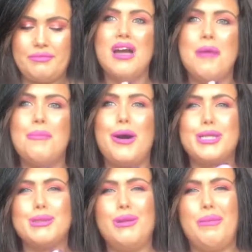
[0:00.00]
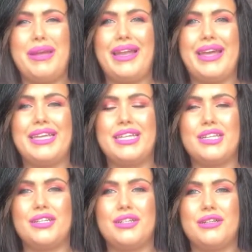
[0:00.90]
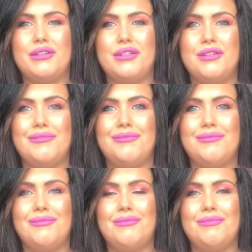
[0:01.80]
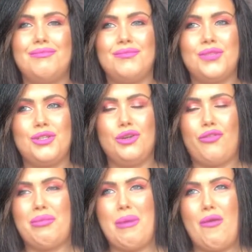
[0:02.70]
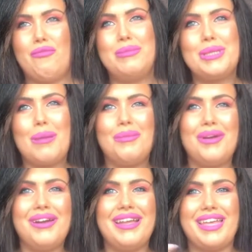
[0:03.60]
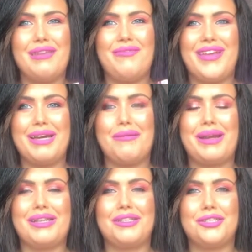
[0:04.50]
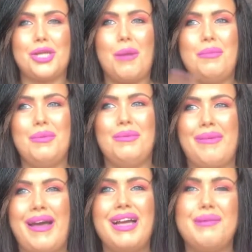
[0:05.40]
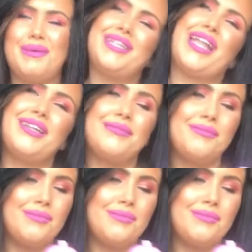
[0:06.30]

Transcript: My husband Connor would be like, you went to the perfume shop. You're from the perfume shop now, like you think I went to the shop and back, but I didn't.